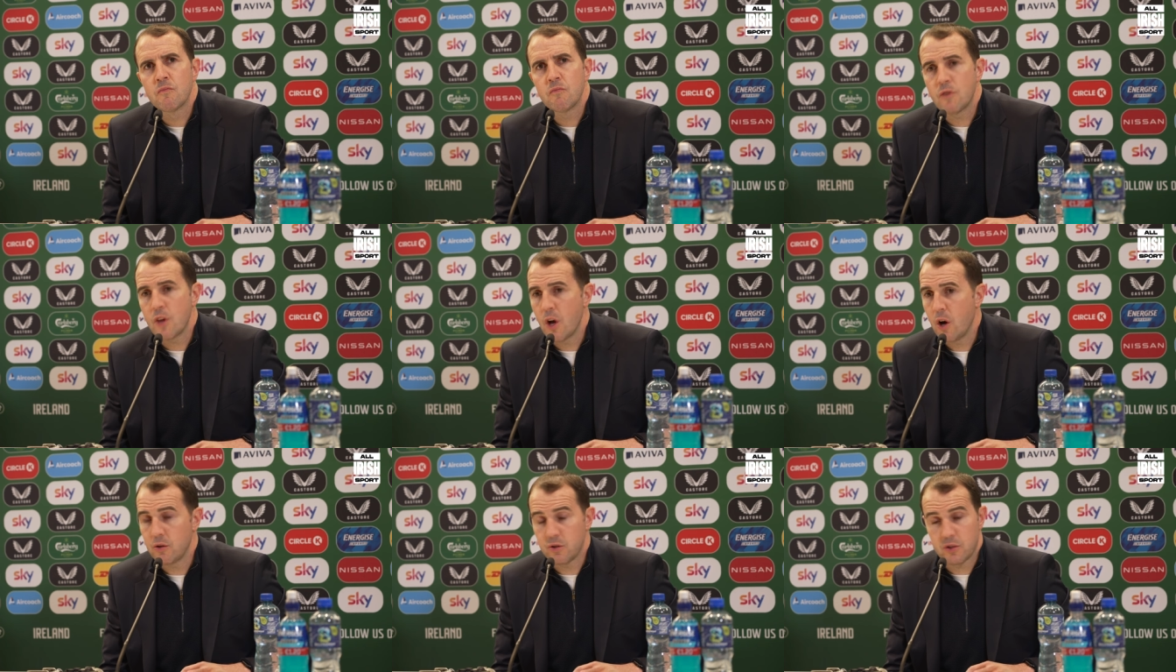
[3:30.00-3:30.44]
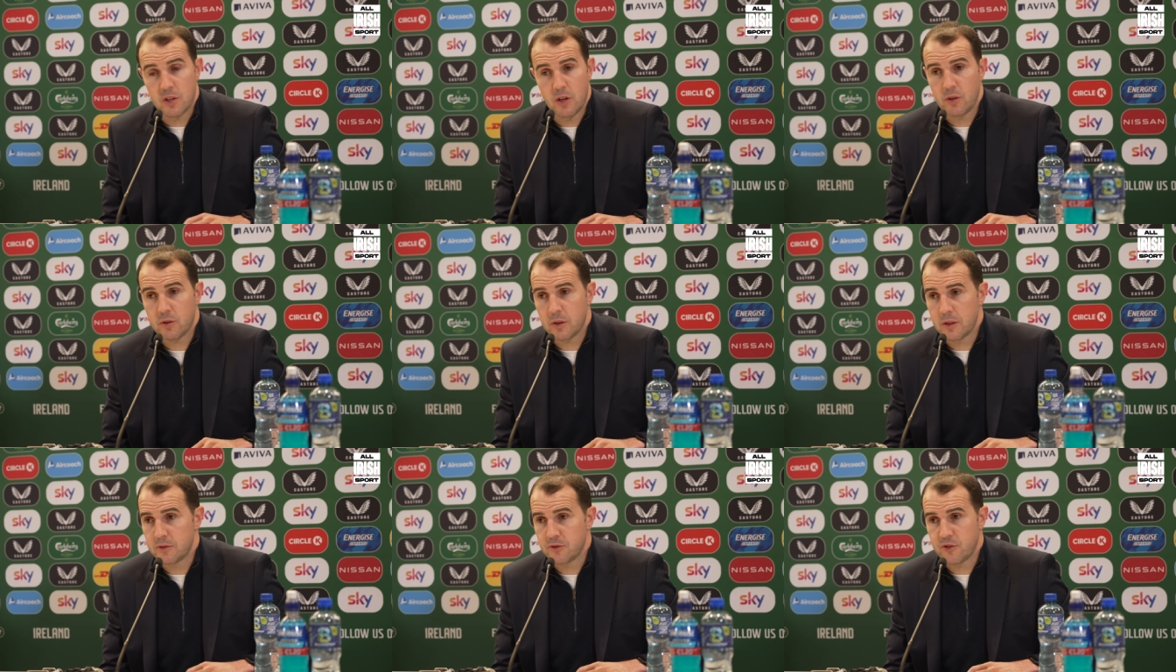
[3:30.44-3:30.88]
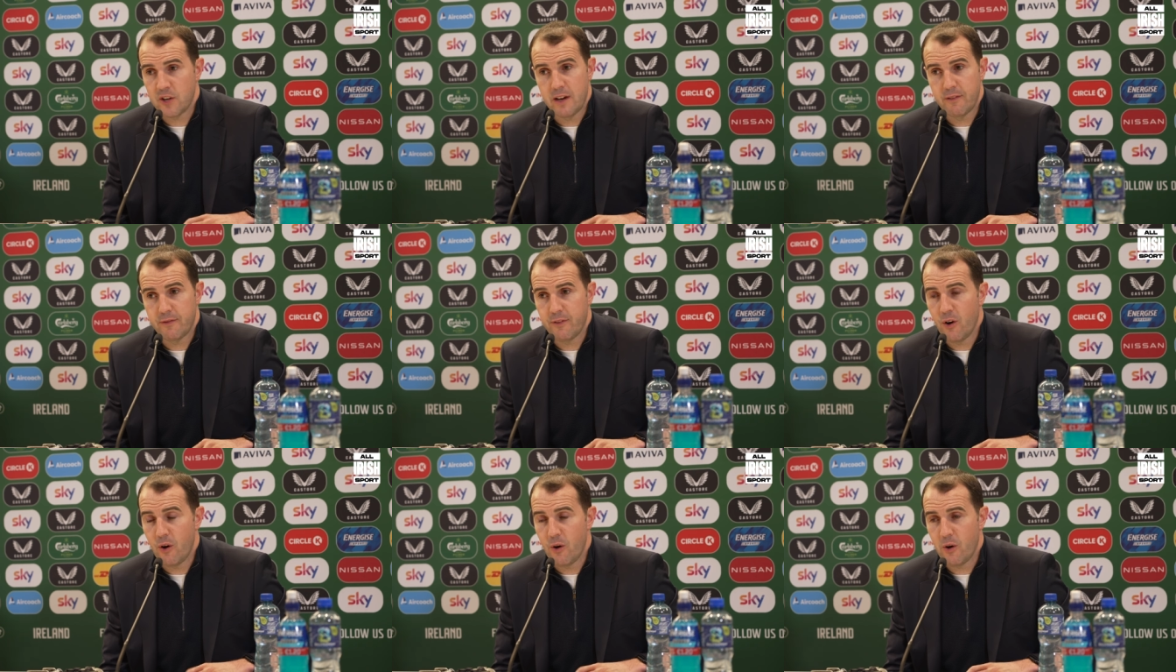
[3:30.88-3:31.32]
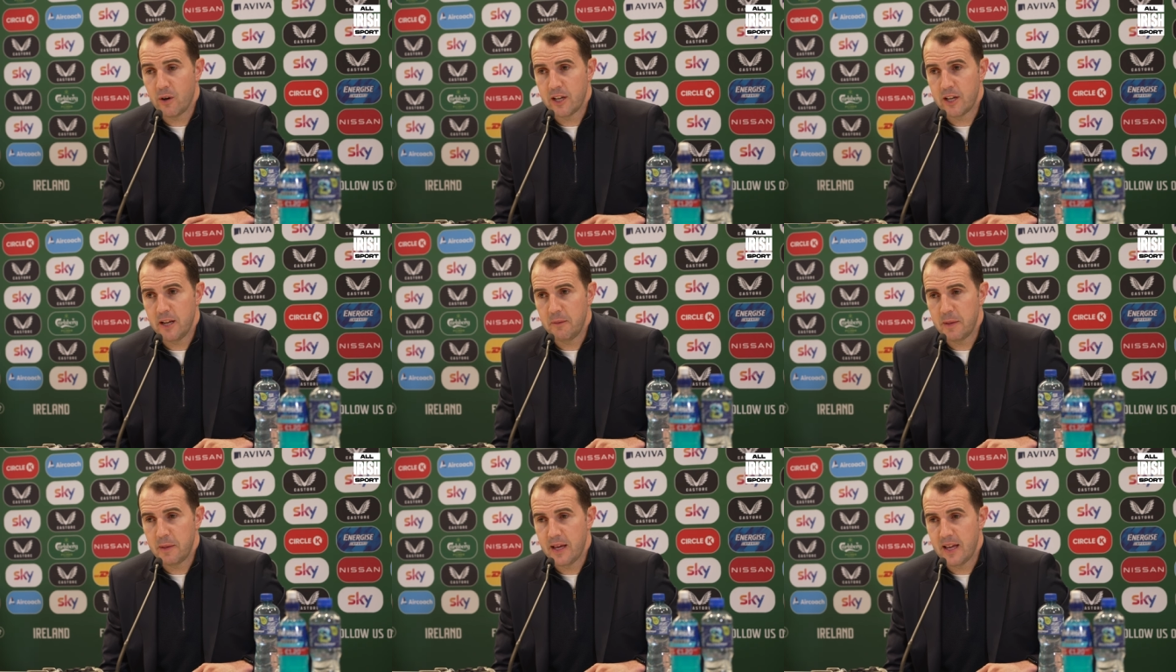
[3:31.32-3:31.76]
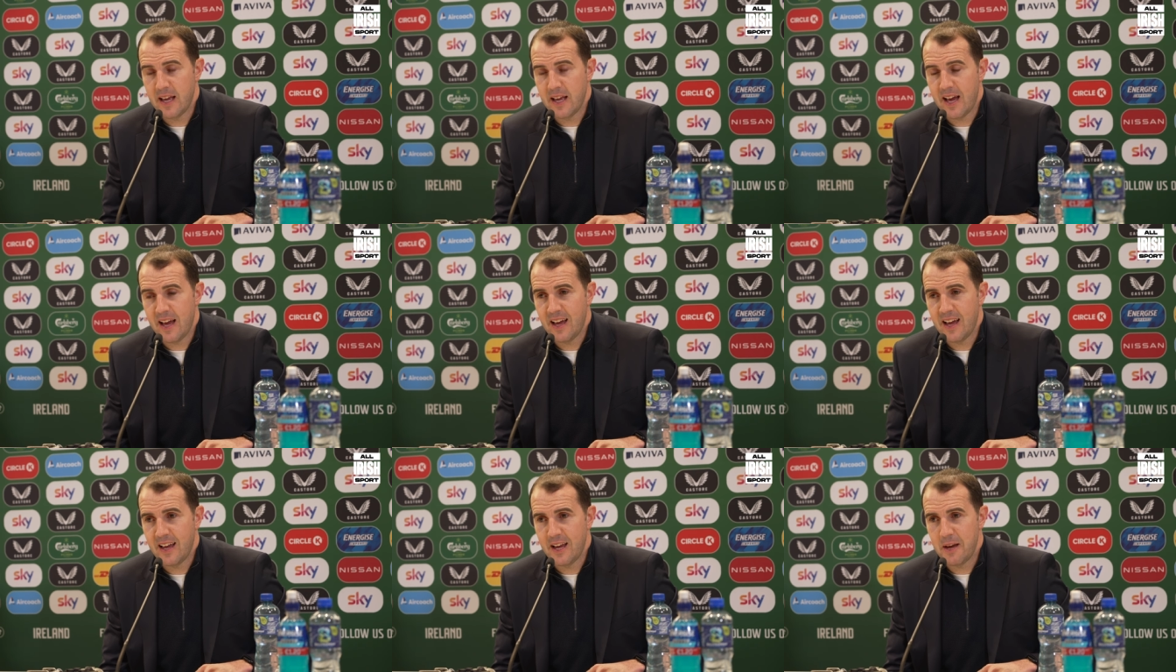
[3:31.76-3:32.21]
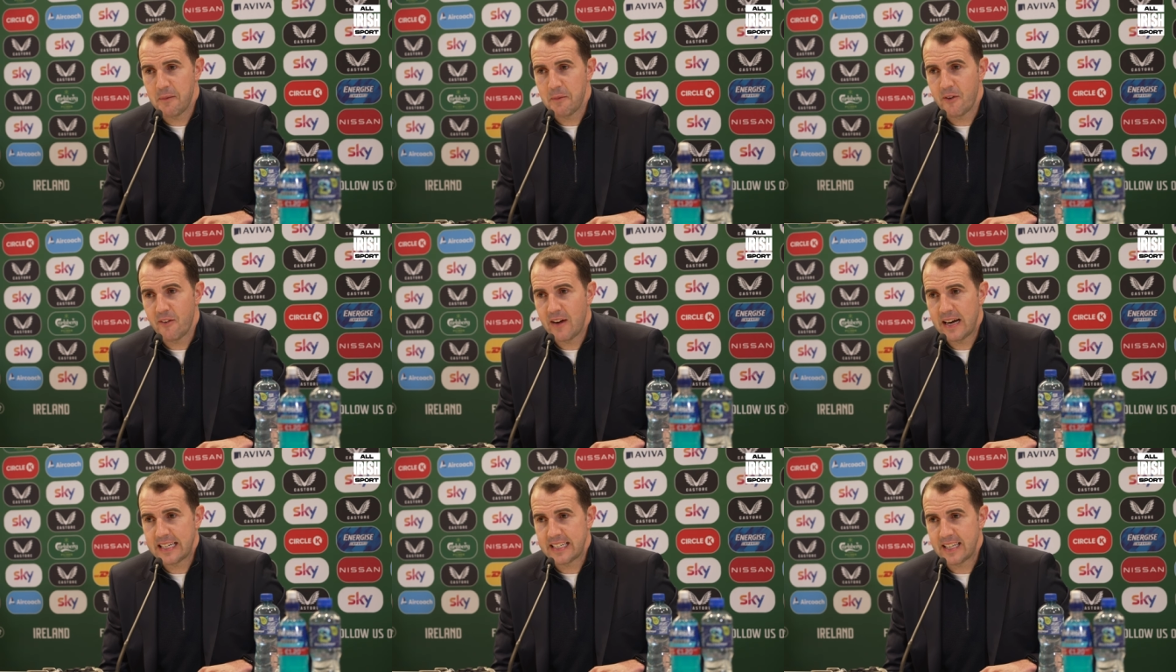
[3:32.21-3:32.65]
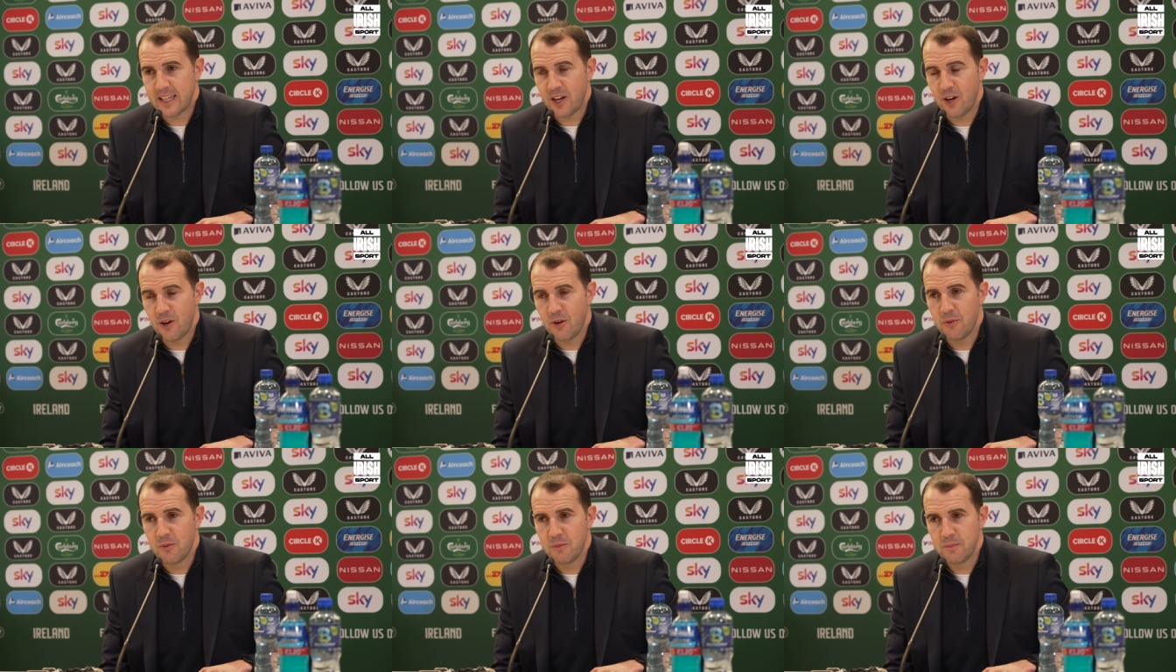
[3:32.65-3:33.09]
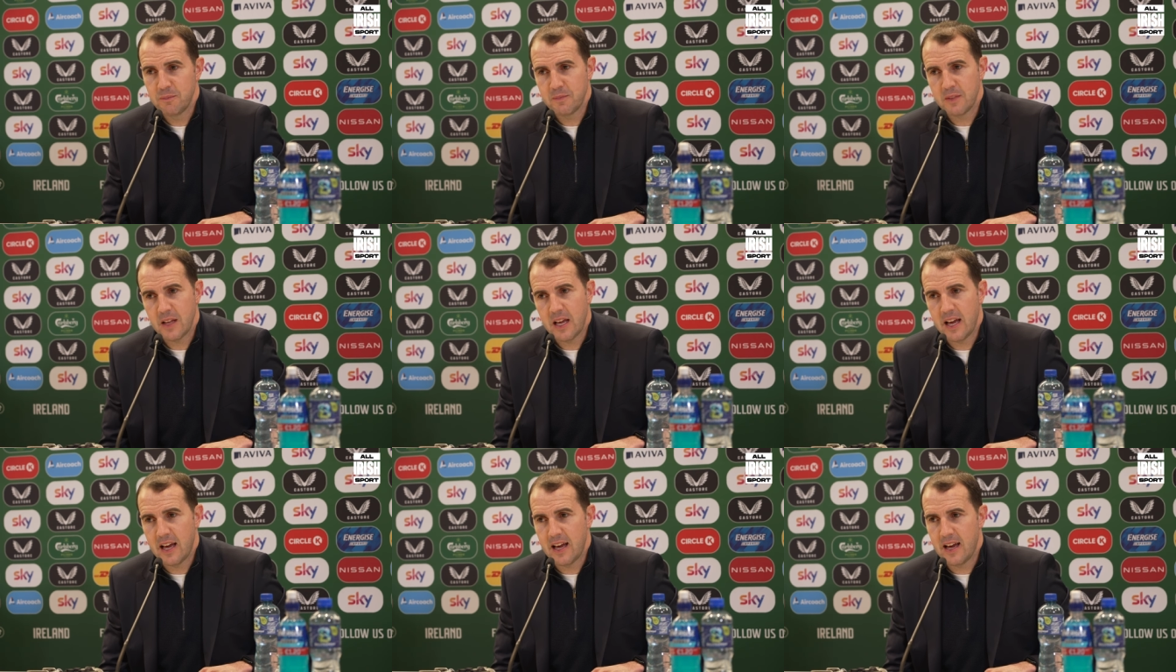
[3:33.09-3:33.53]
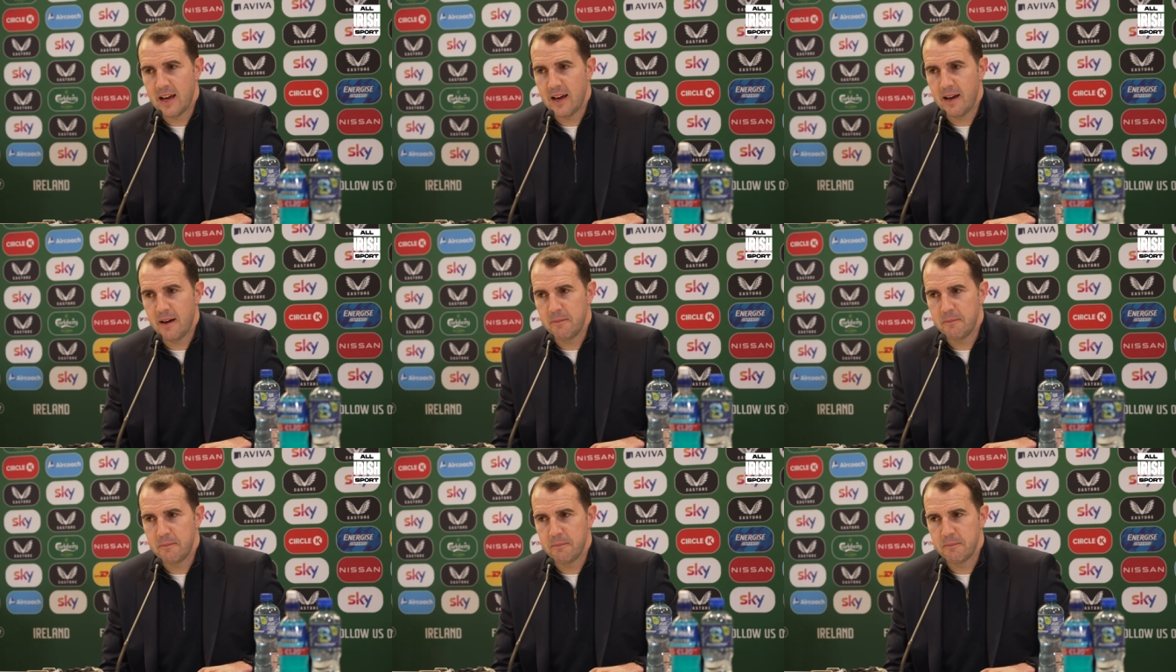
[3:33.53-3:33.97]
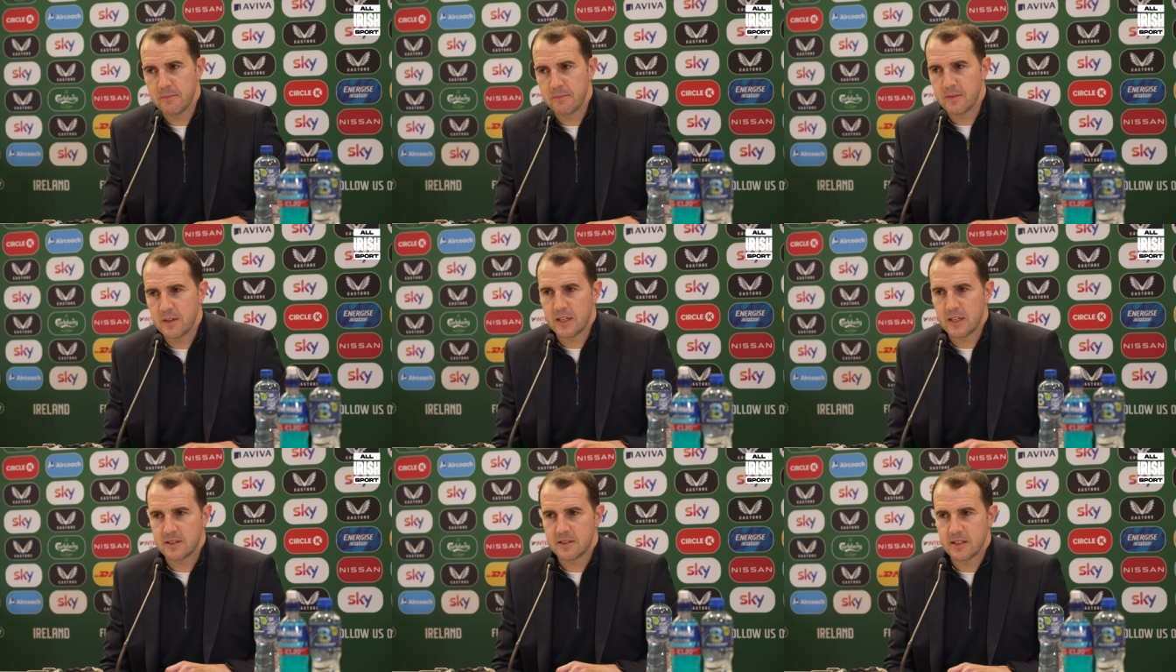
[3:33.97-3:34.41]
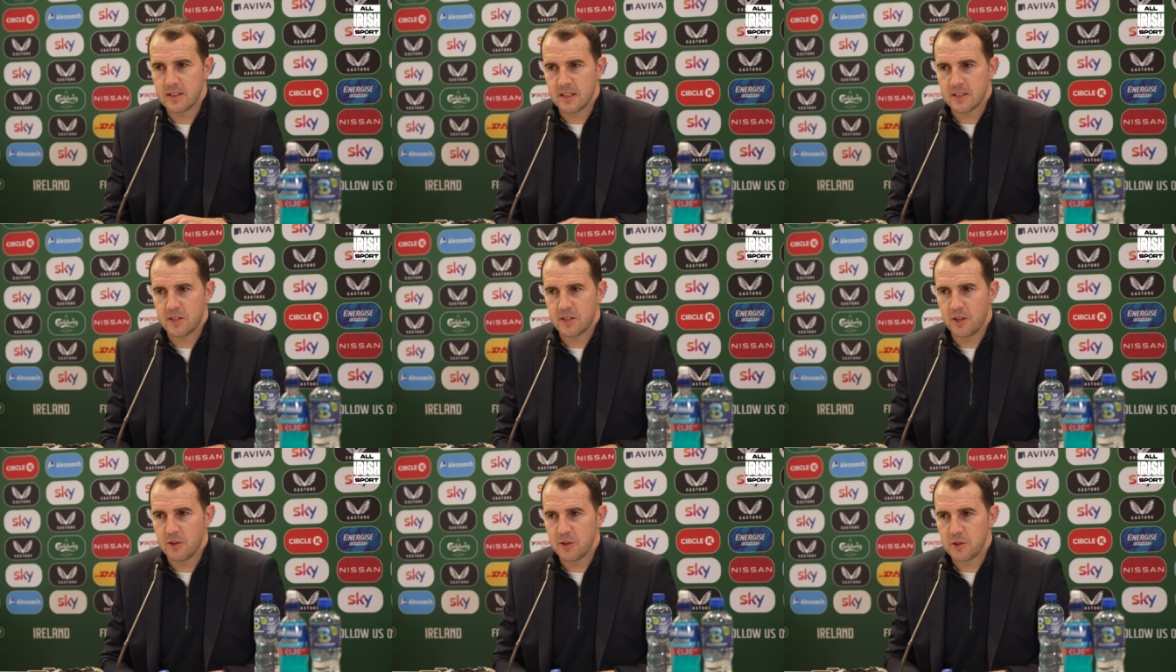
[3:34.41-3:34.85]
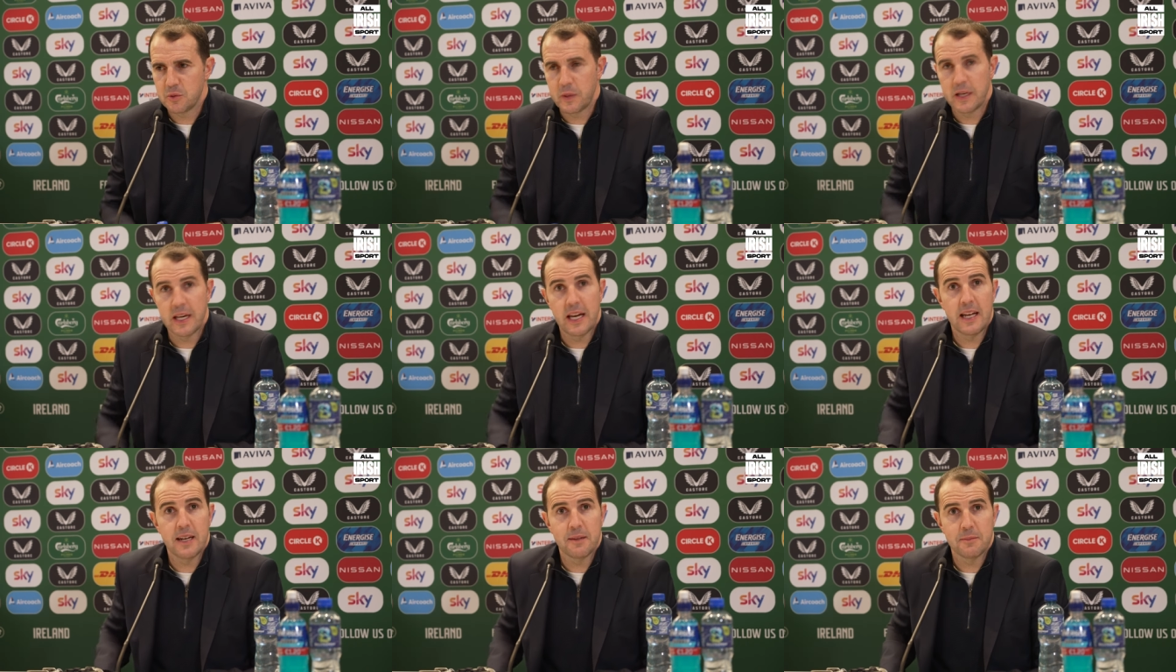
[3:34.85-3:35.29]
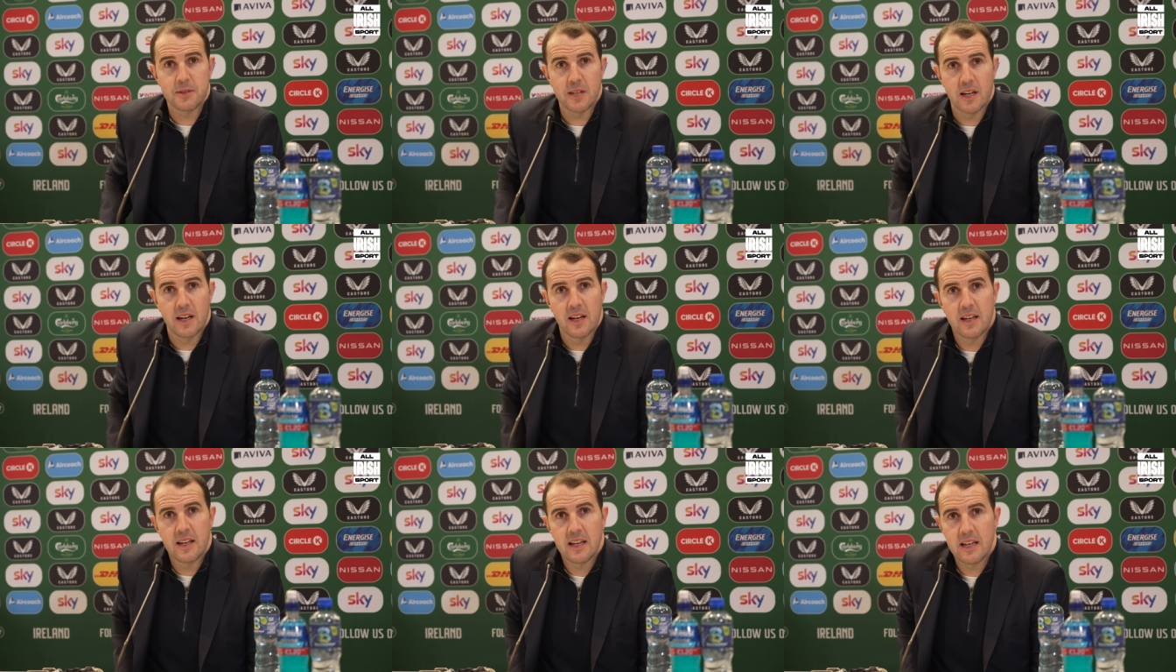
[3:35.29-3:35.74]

No, it's looking straightforward. He'd be ready to go as soon as we need him to.